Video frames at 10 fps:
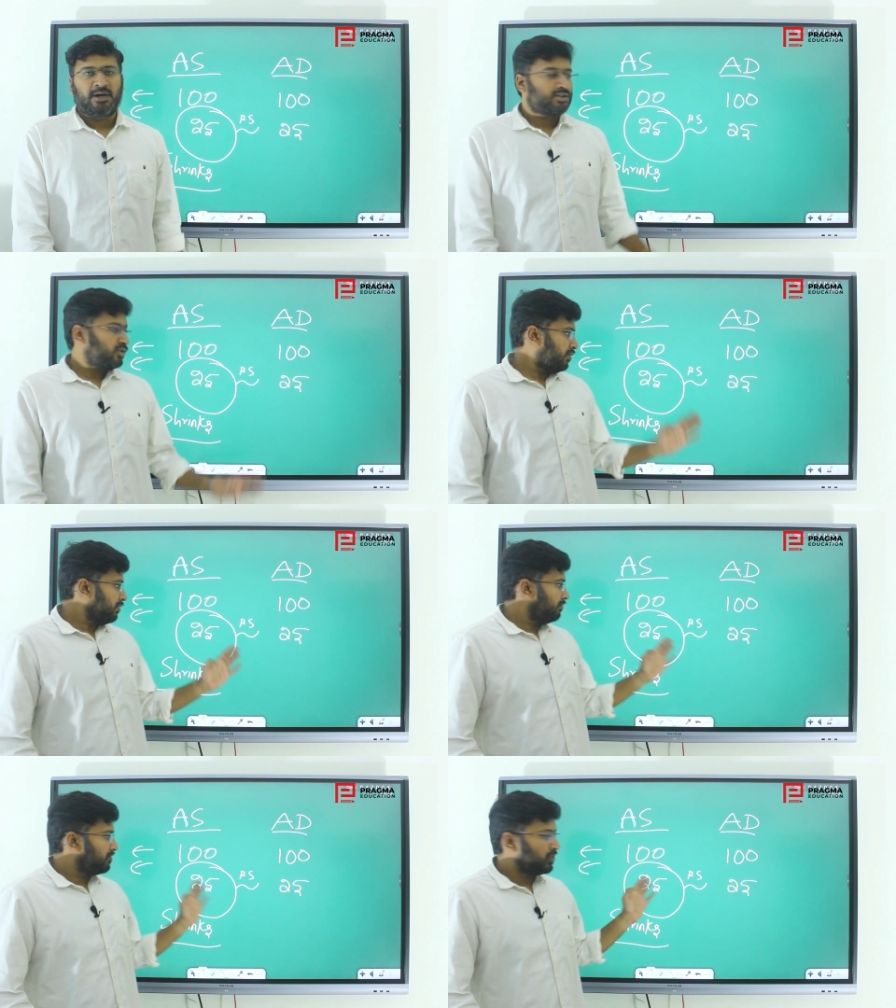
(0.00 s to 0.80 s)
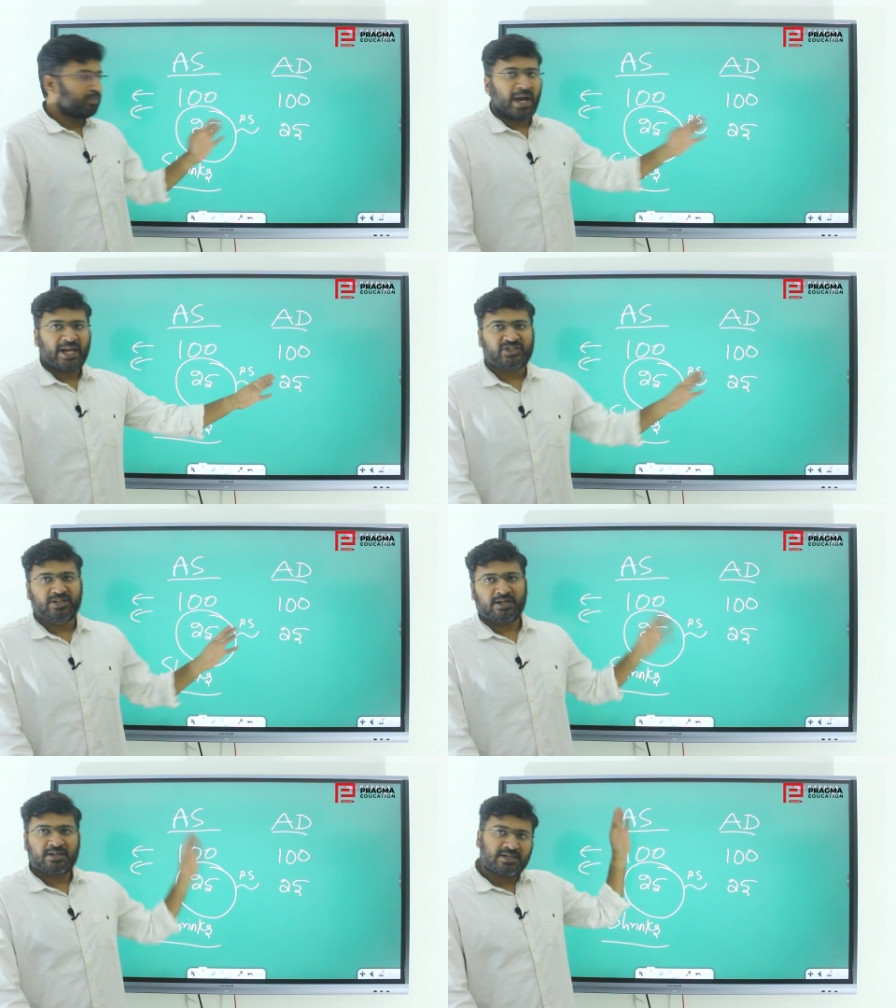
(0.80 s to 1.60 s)
So to match
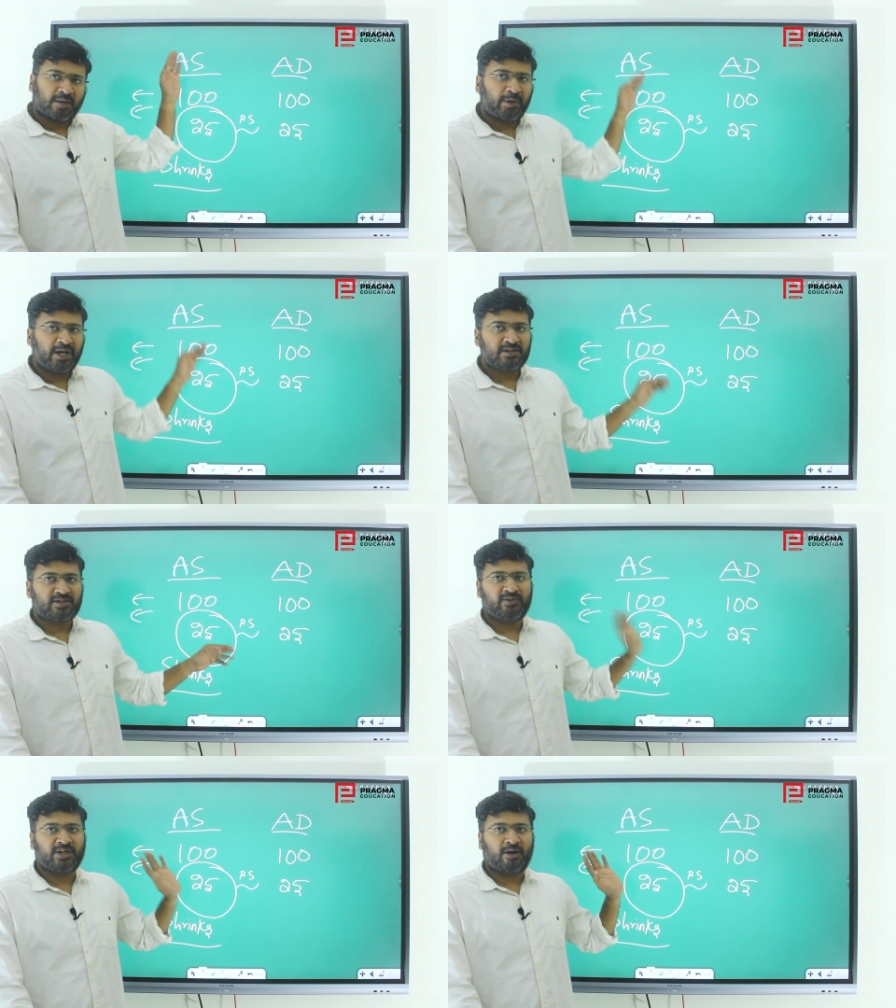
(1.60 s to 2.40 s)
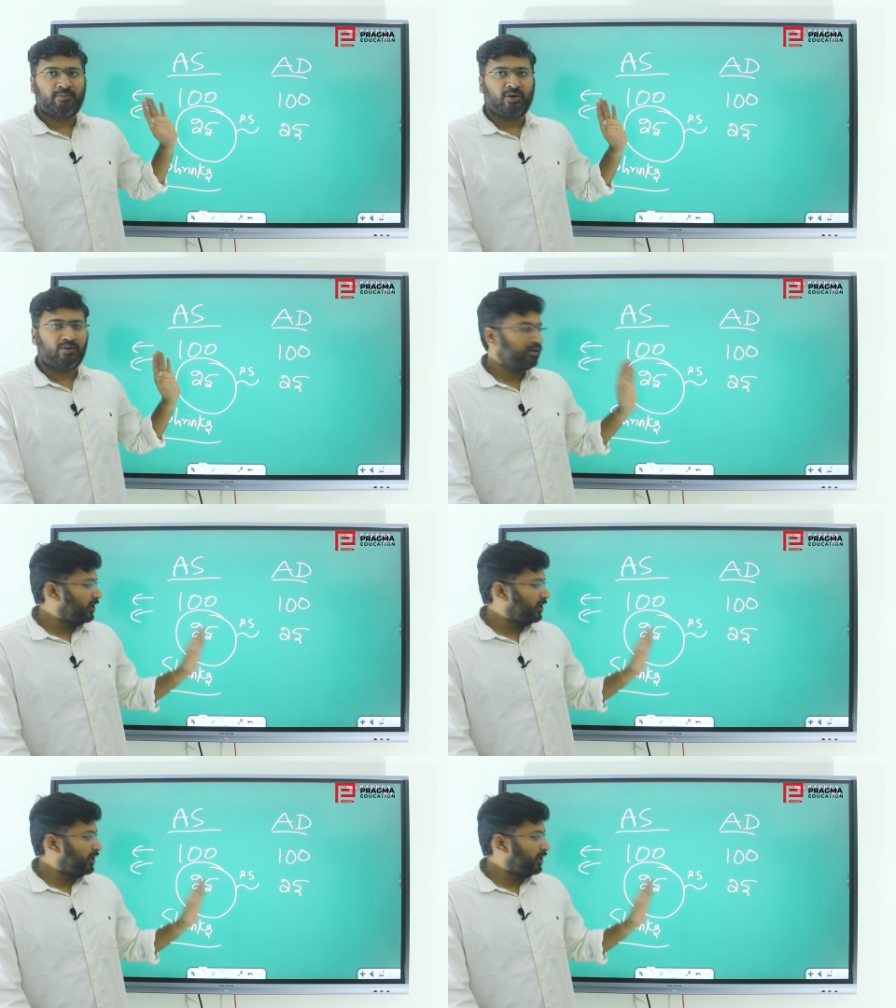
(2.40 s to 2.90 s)
that, the supply also will come down.